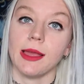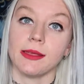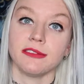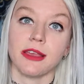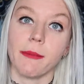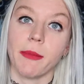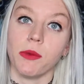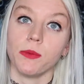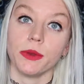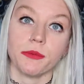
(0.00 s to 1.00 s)
and I
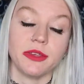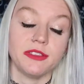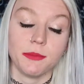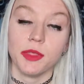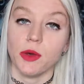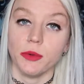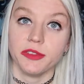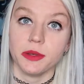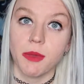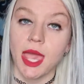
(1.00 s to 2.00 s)
might want to read some of
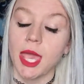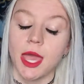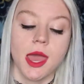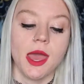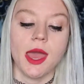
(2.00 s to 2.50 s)
those in May.